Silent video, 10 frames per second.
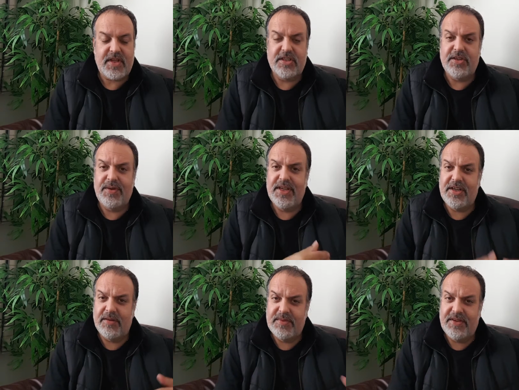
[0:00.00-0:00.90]
So we
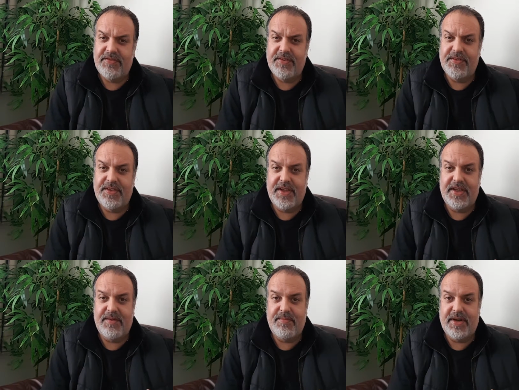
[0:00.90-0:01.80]
adopt different
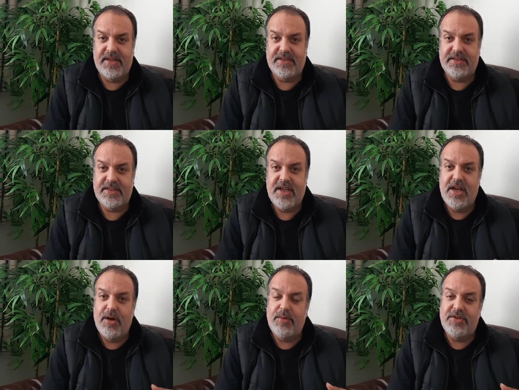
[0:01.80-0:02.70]
thinking patterns,
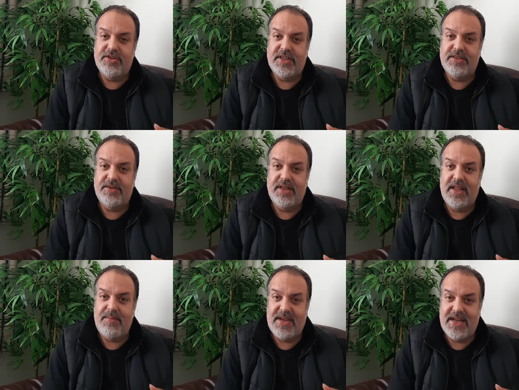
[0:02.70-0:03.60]
and we try to
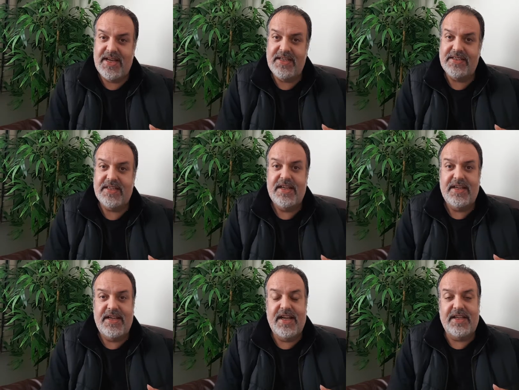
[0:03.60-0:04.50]
eliminate
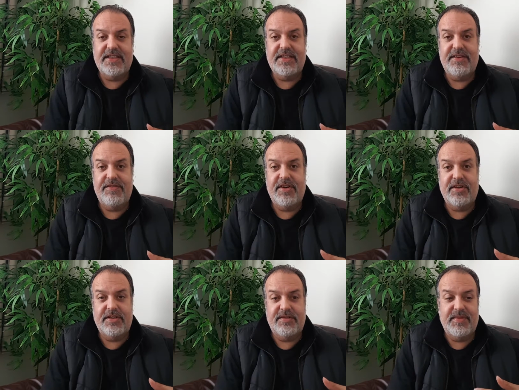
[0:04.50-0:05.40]
negative
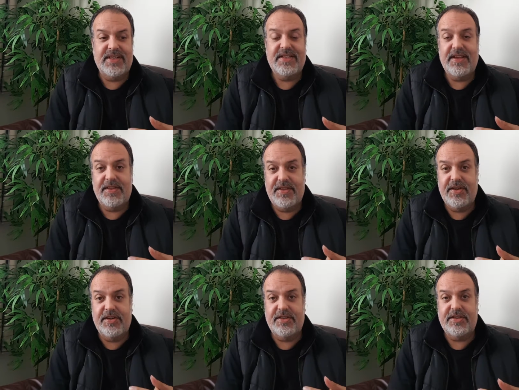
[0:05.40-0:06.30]
automatic
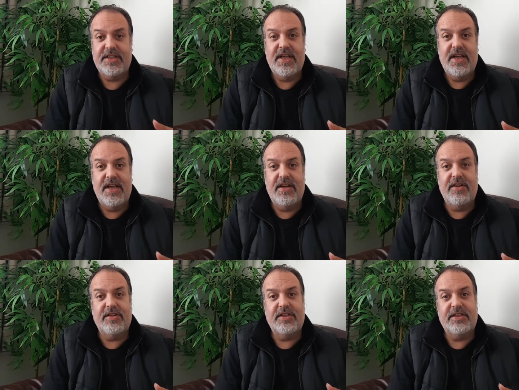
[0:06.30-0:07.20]
thoughts in
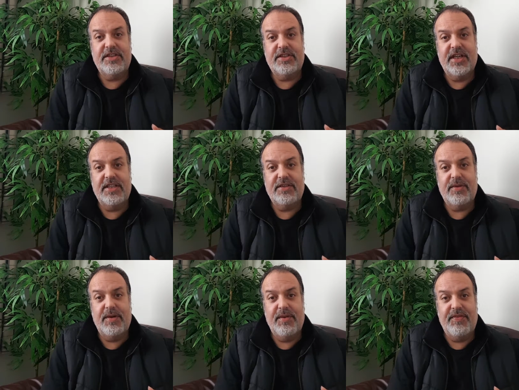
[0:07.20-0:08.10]
order to change the
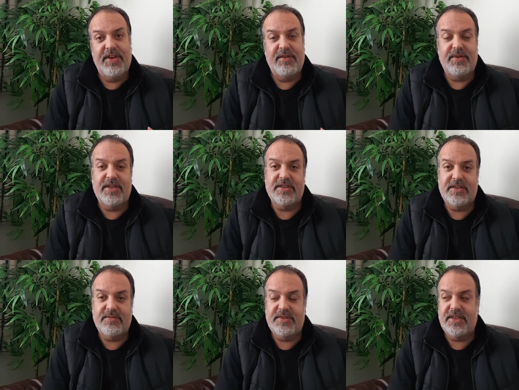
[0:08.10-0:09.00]
way we feel, because
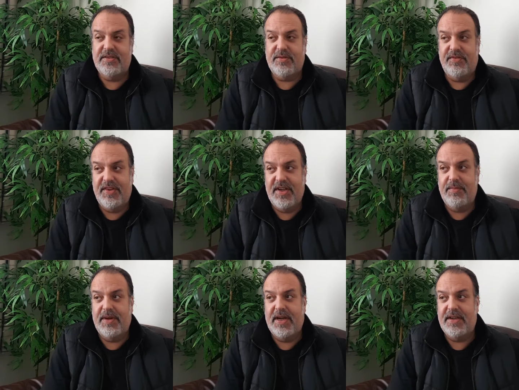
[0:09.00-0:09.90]
sometimes we feel
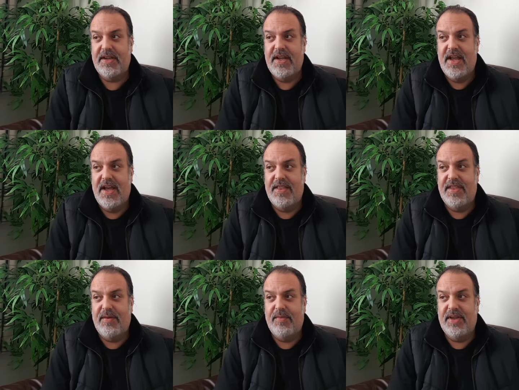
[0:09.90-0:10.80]
bad and
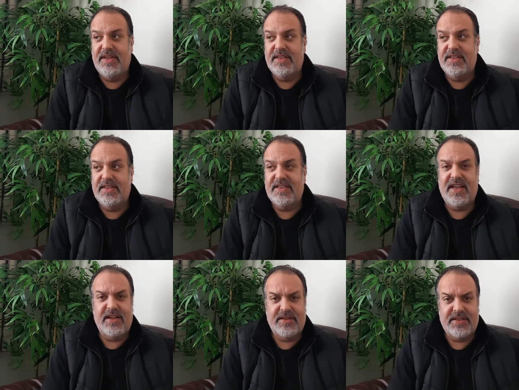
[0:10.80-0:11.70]
then we can
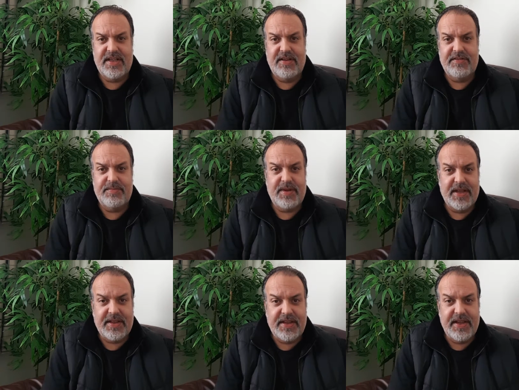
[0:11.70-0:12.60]
tell ourselves
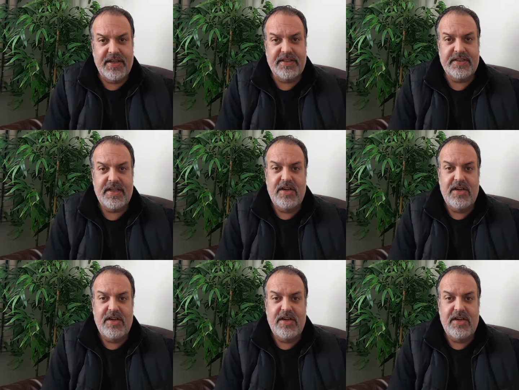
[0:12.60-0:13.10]
bad things.